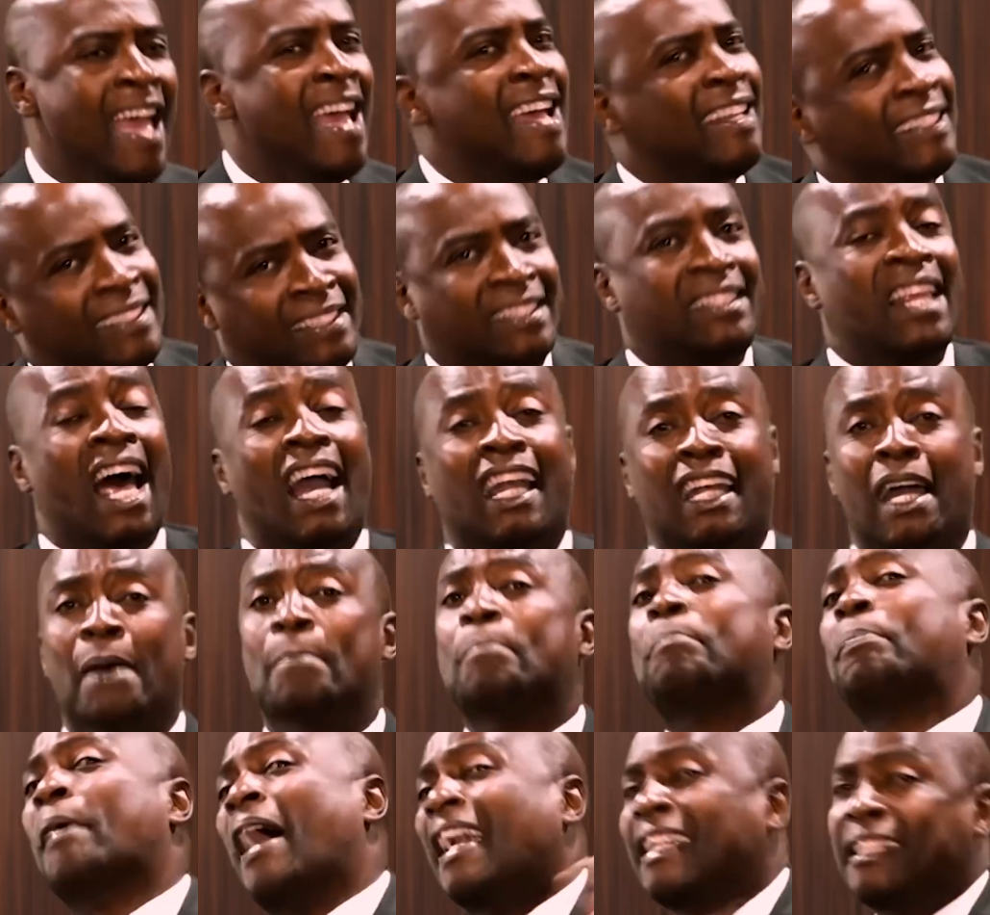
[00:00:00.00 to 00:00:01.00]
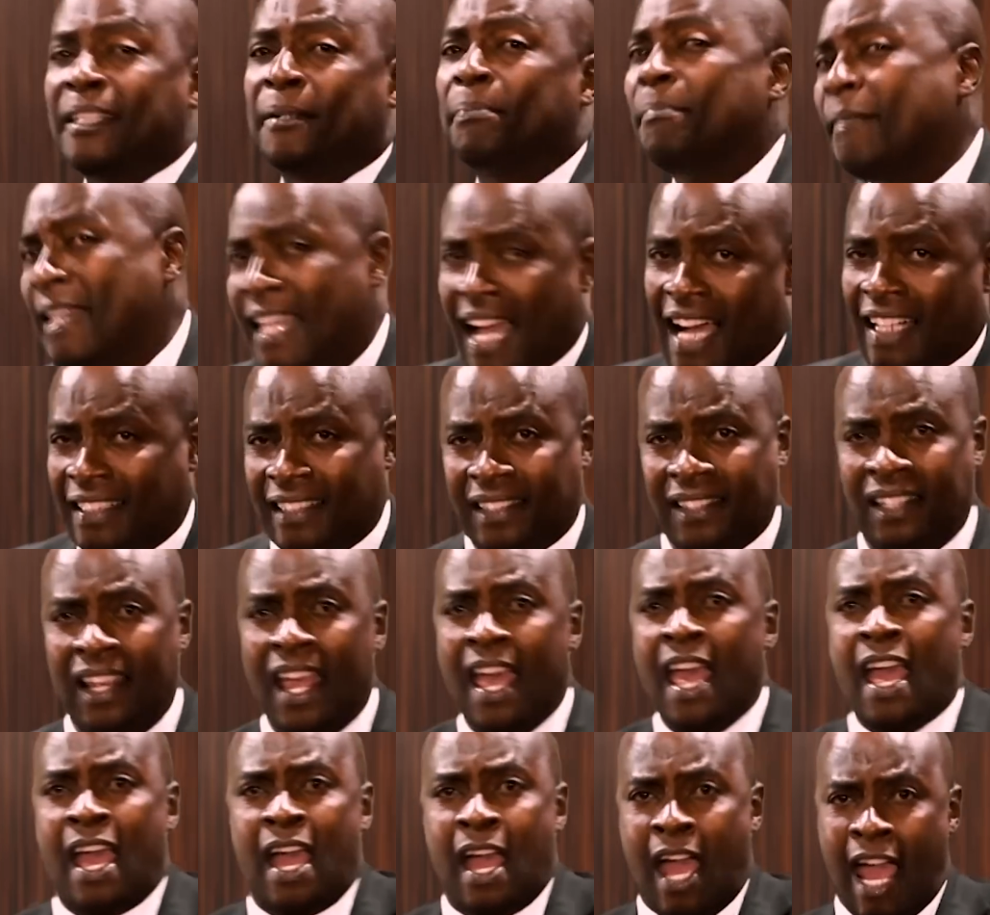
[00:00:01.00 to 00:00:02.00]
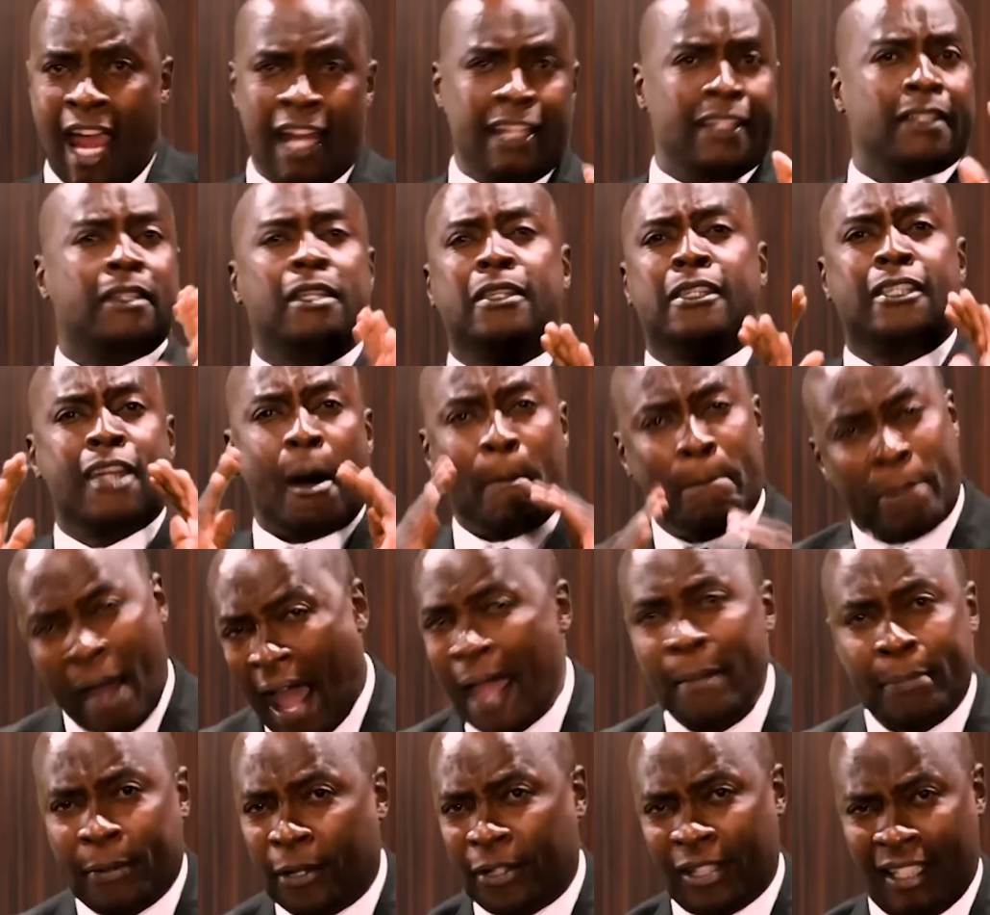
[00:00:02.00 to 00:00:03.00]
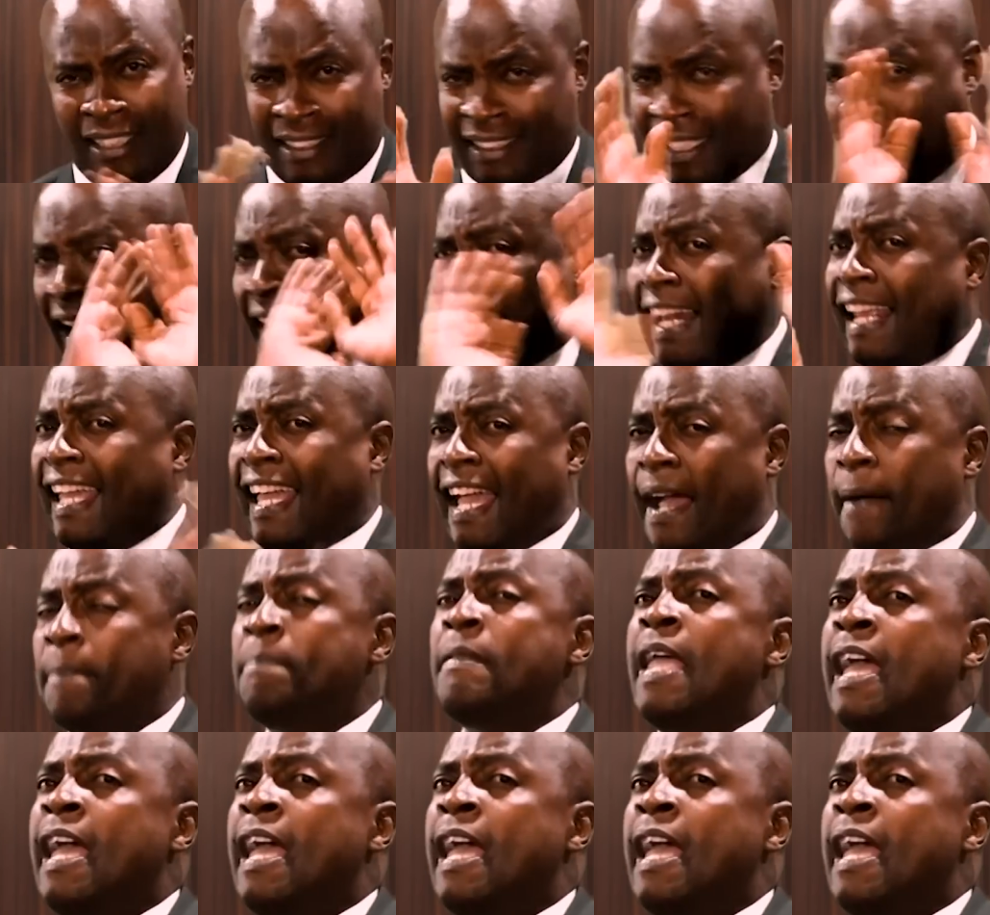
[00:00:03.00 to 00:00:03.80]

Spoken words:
Saka, Bartimaeus. And the Bible is clear.